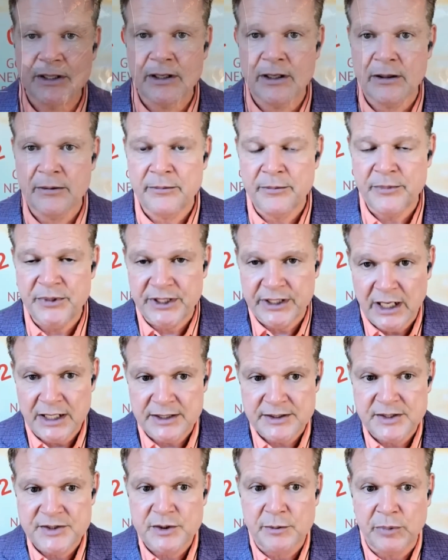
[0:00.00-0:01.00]
Because
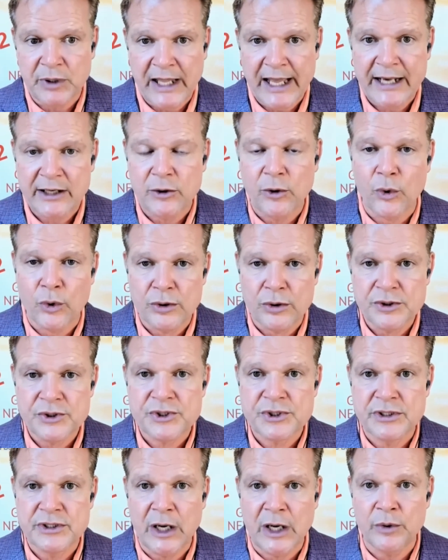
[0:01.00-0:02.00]
it's a black horse,
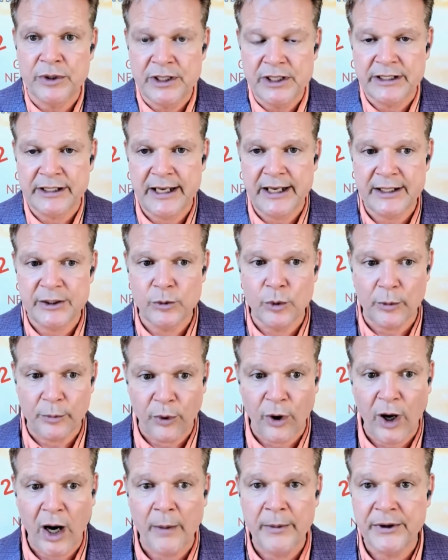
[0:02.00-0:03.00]
that would indicate that we're
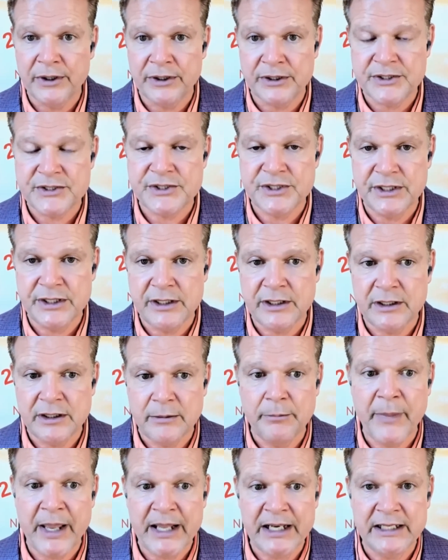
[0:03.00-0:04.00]
probably going to see
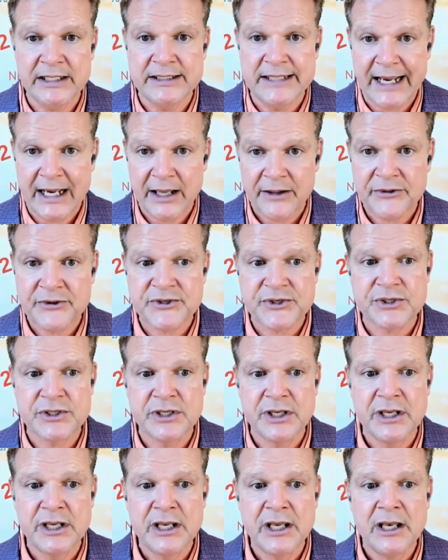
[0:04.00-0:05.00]
many deaths
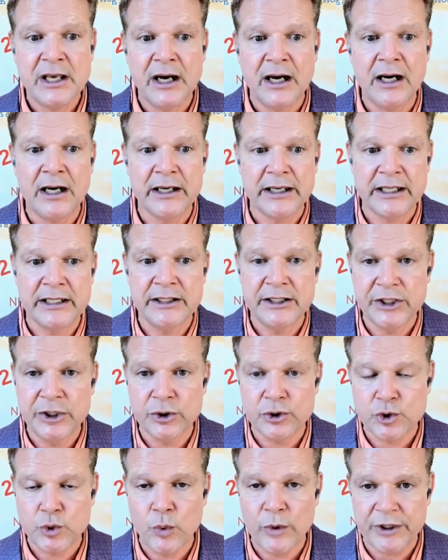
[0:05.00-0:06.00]
in the year
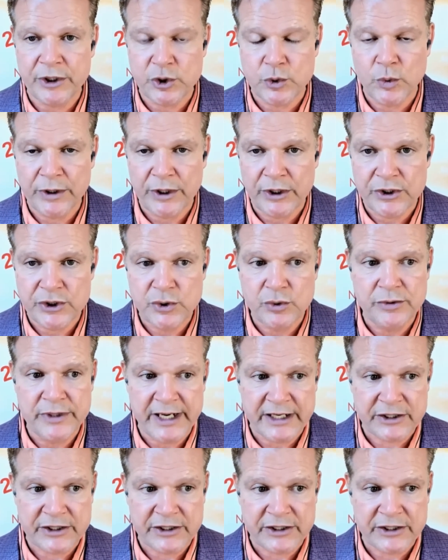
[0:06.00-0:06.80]
2022, next